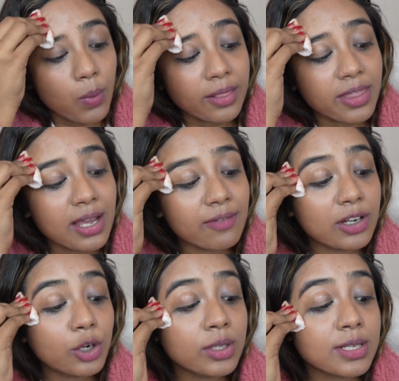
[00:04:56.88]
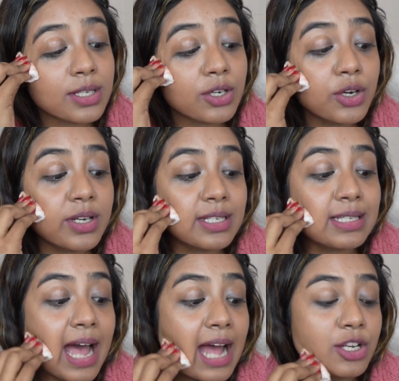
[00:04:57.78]
One thing I've learned this year
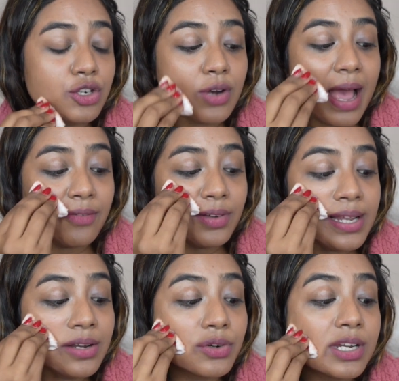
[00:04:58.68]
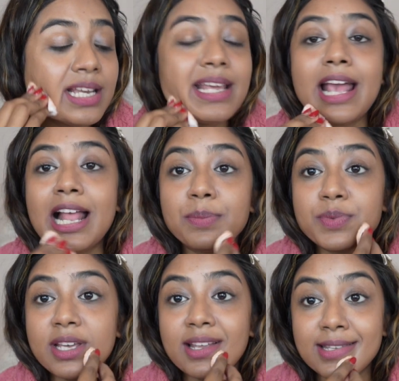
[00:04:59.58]
is that traveling really
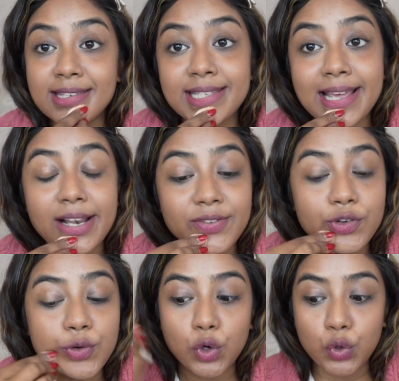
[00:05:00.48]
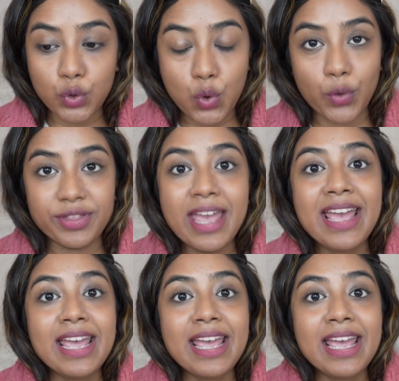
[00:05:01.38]
helps in self-growth.